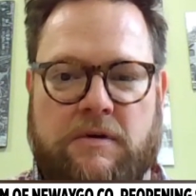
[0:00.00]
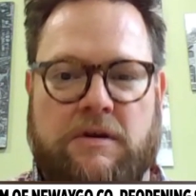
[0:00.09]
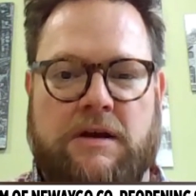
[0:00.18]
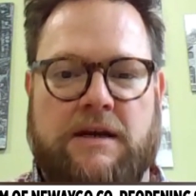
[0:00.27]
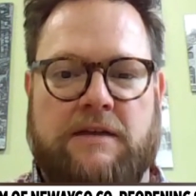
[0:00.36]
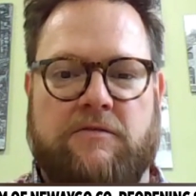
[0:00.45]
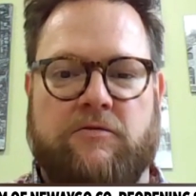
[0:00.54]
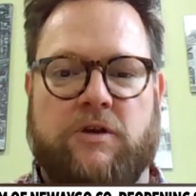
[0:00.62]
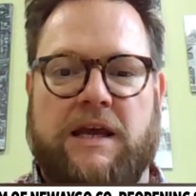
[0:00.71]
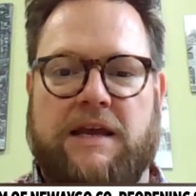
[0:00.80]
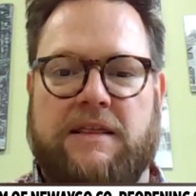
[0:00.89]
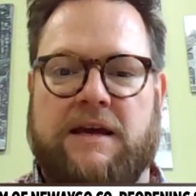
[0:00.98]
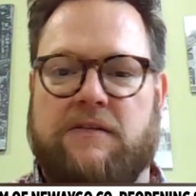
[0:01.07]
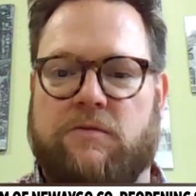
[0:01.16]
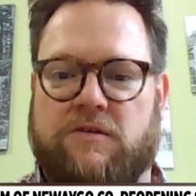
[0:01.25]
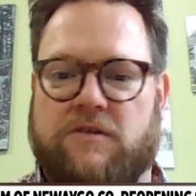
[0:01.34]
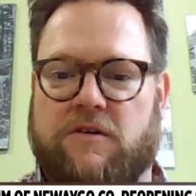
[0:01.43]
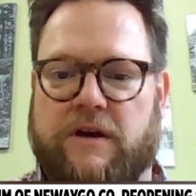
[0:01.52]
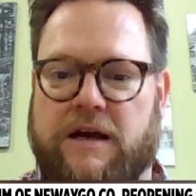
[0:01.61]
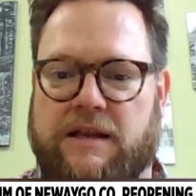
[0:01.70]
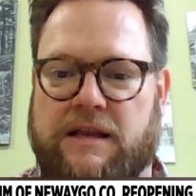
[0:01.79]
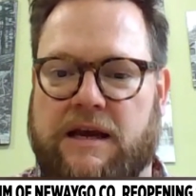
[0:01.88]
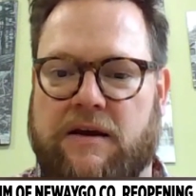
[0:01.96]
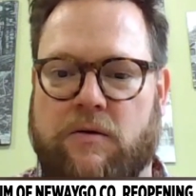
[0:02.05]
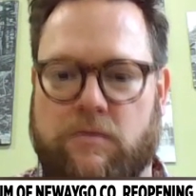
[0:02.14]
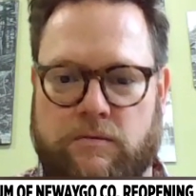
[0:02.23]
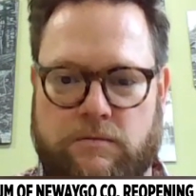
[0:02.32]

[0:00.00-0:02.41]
kind of relate that to what's going on now.